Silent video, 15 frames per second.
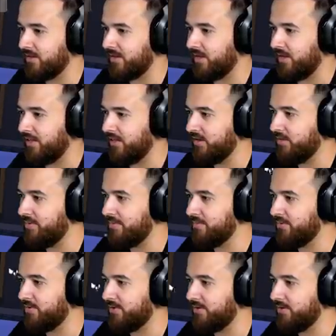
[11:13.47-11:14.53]
Okay, a little bit
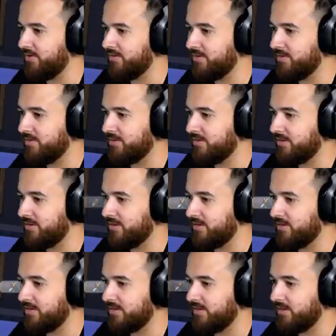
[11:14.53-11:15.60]
more.
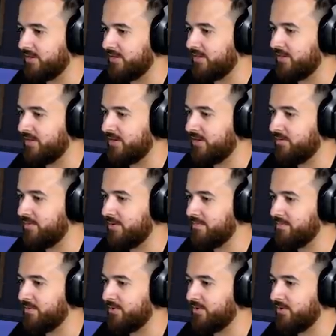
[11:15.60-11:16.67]
A little
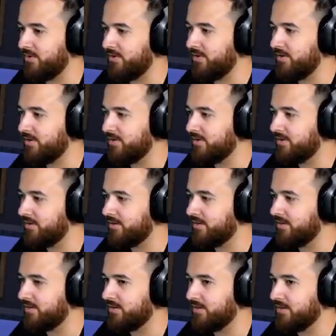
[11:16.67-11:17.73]
bit more.
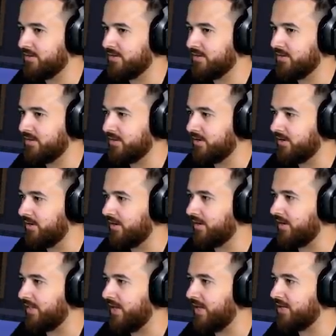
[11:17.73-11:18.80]

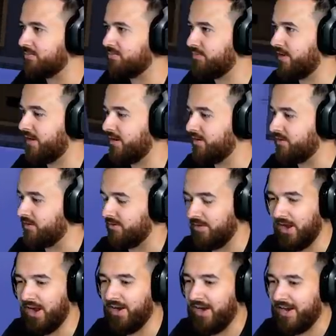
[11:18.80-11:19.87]
Okay, that, that'll do.
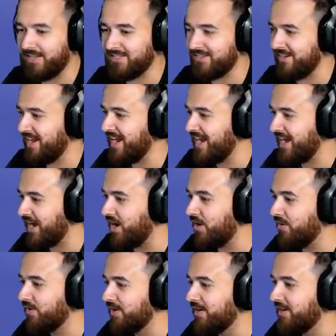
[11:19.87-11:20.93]
All right, so
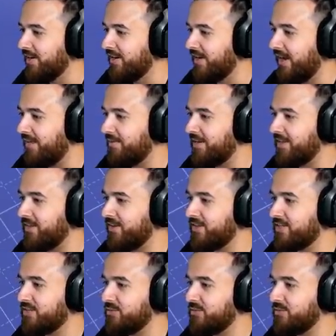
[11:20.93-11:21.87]
now, how many of those